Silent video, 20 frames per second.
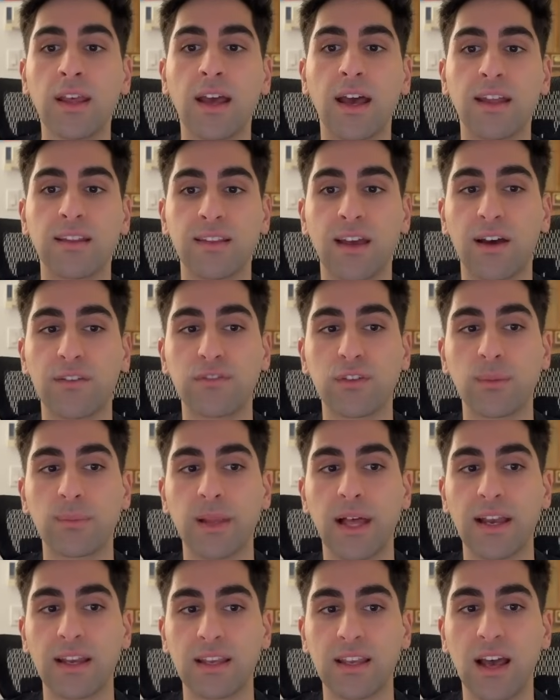and after
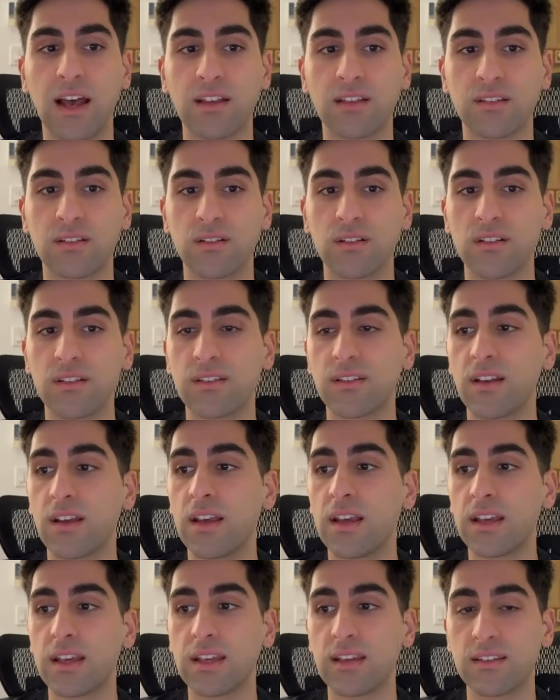black castles,
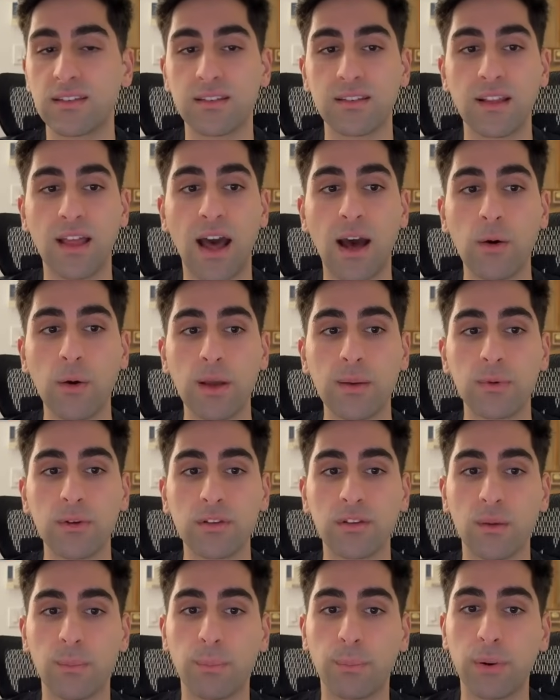he is now able
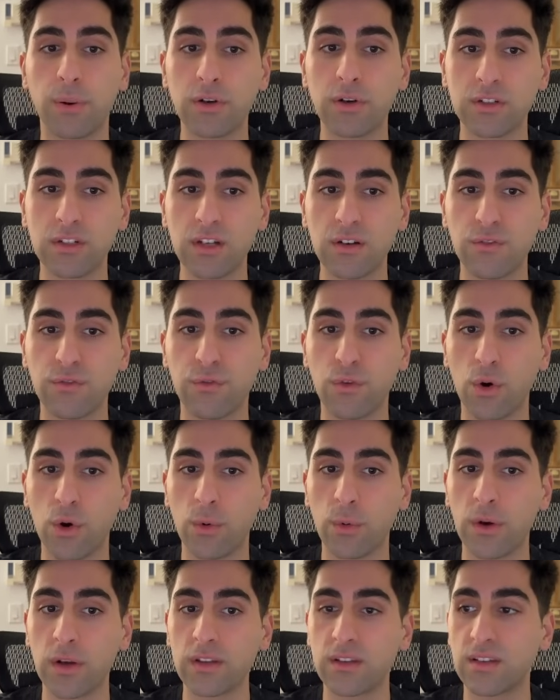to push it
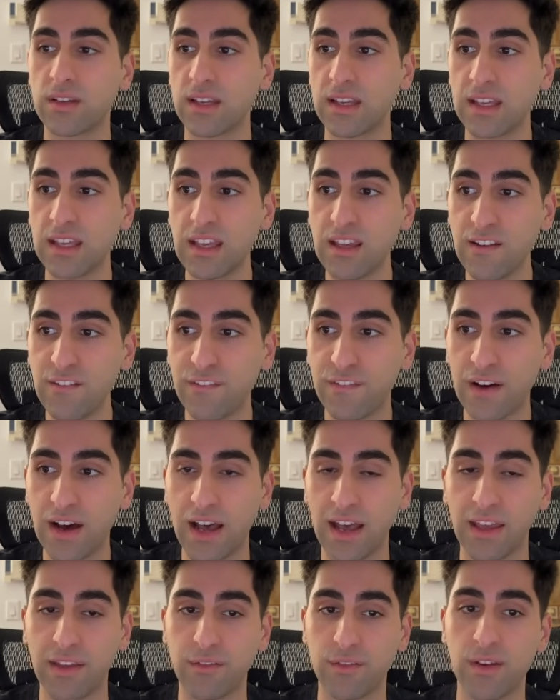forward to
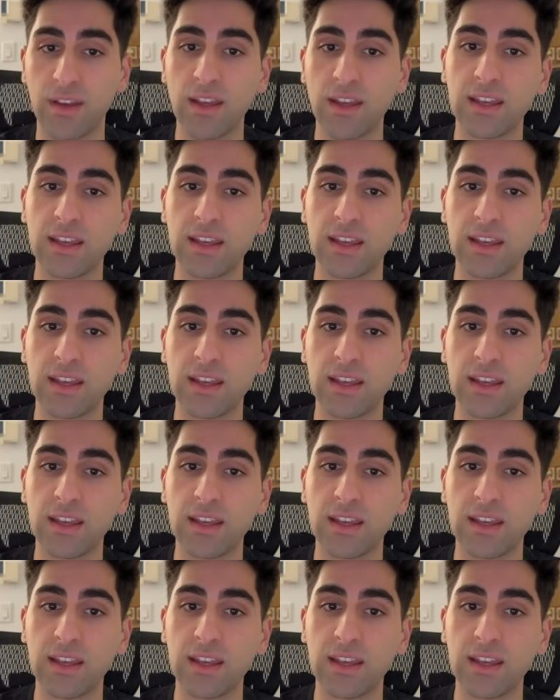e5,